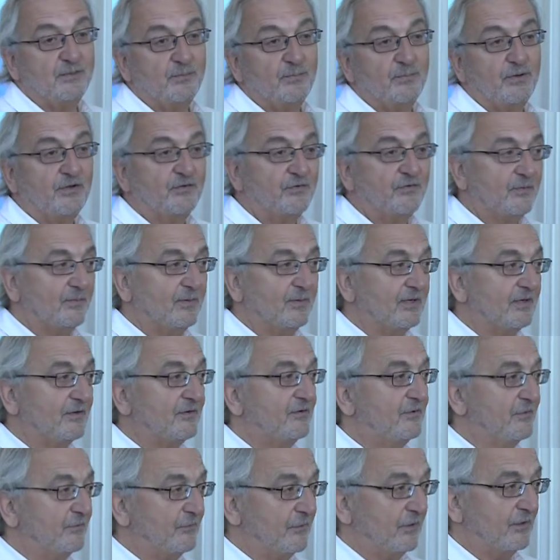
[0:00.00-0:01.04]
impossible
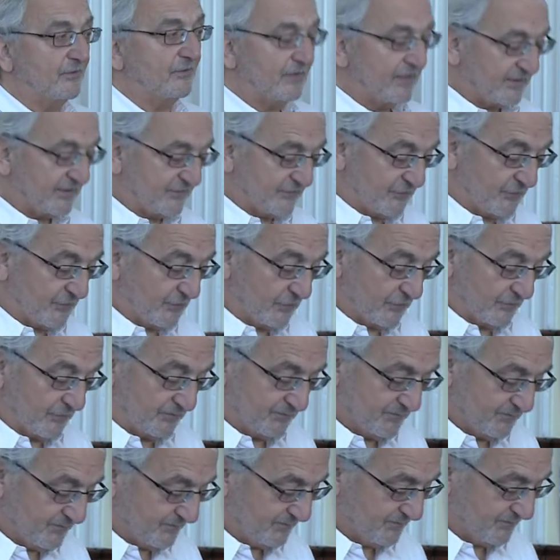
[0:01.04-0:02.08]
to follow that through.